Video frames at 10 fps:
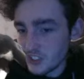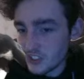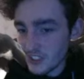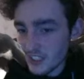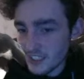
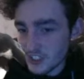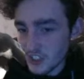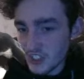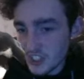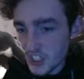Let's
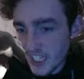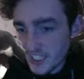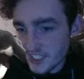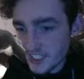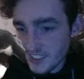just
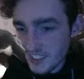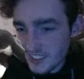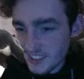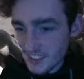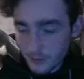change this
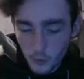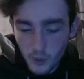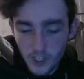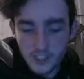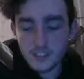and see if it
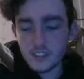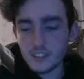works.